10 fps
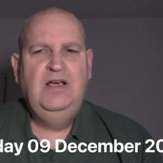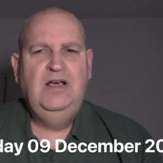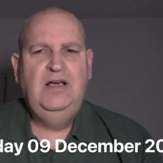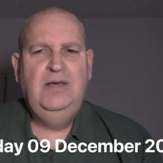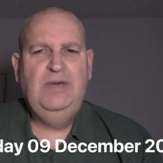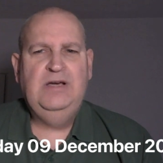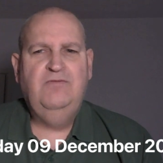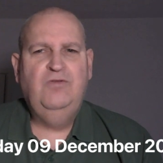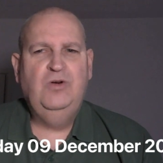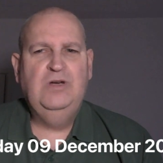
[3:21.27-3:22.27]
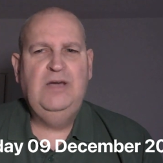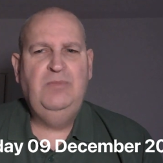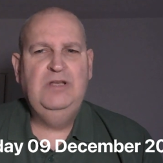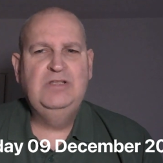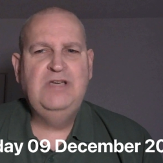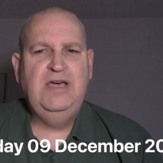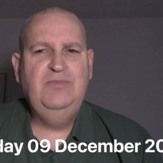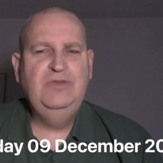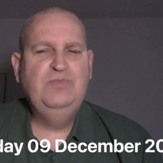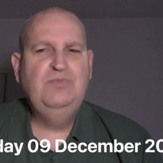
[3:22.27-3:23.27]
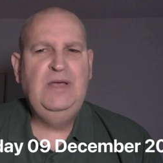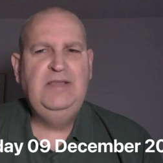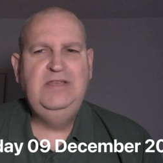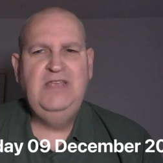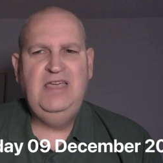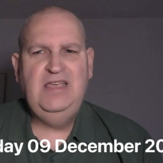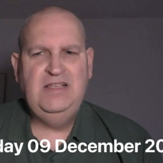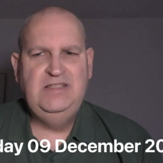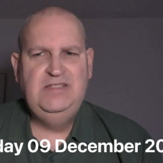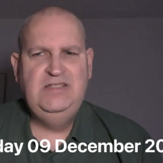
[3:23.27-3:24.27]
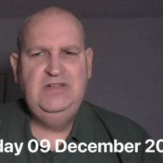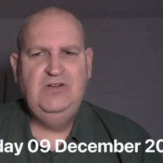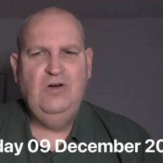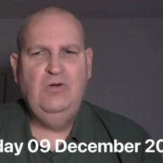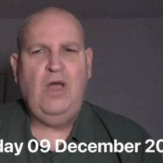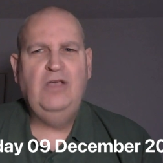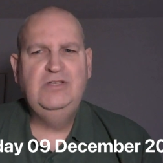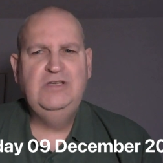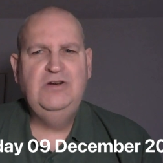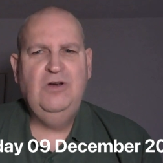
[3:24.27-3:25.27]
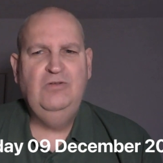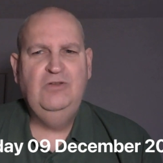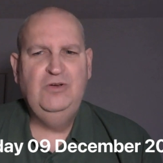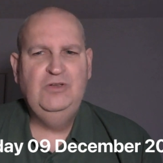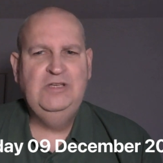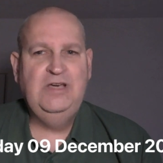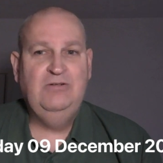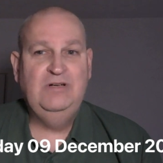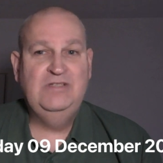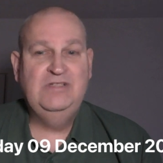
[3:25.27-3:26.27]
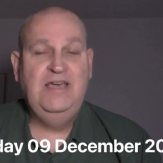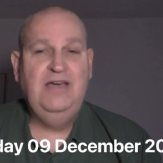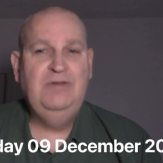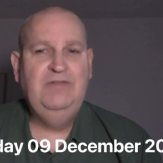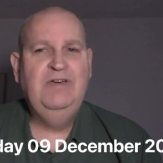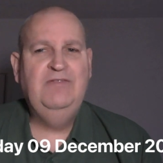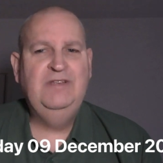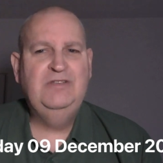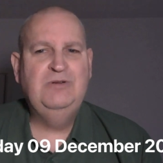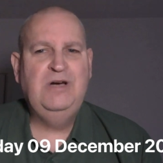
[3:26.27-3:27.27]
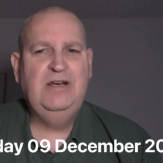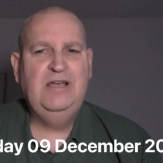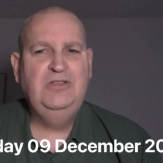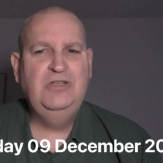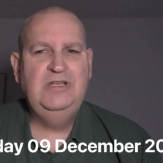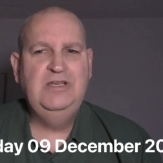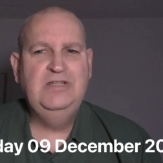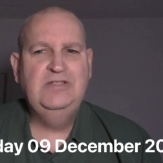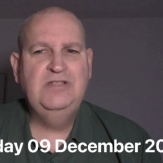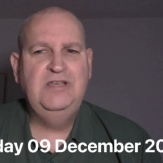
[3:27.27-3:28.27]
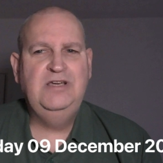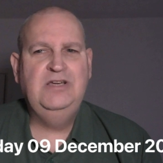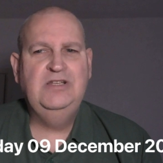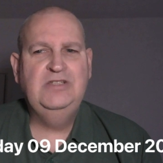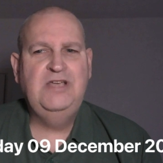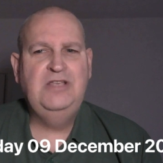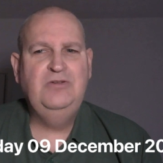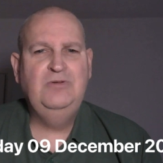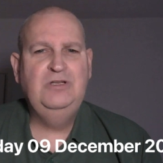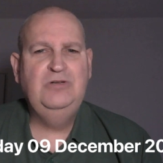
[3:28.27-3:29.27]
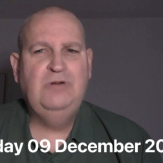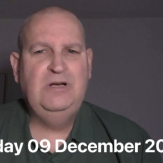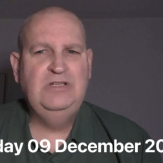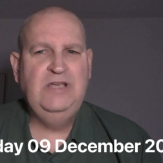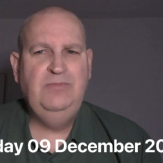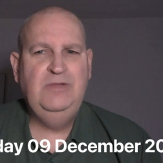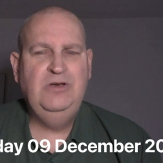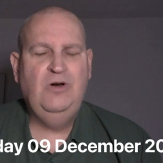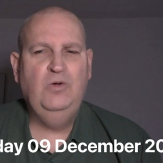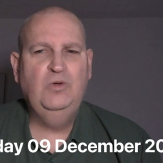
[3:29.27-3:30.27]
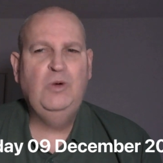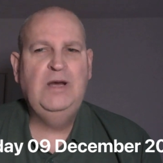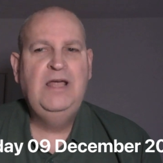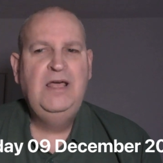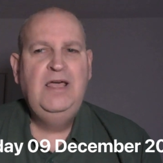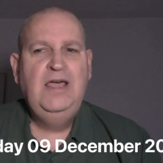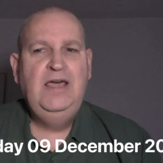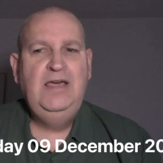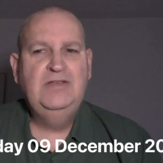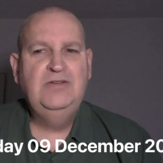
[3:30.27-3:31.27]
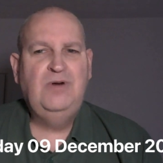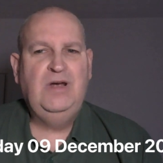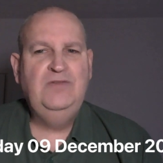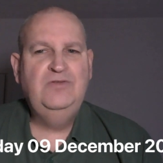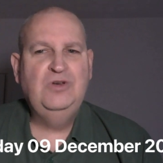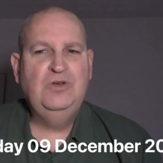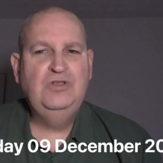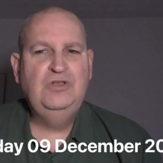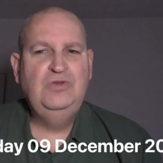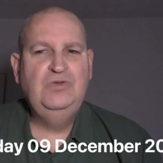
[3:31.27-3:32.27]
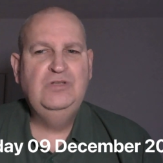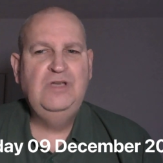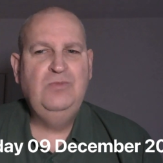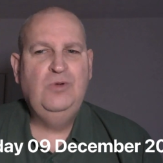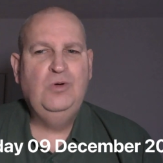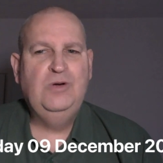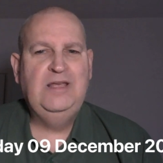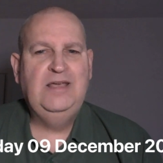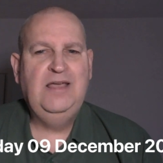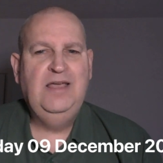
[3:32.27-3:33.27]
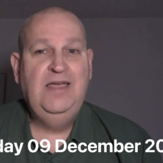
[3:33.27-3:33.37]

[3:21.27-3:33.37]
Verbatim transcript: uh, back and forth a couple of times. Monday, 0, 0, 30 hours. Yeah, we've given it to our engineers. They are going to send you a new one. Keep the old one. It arrives on Tuesday morning.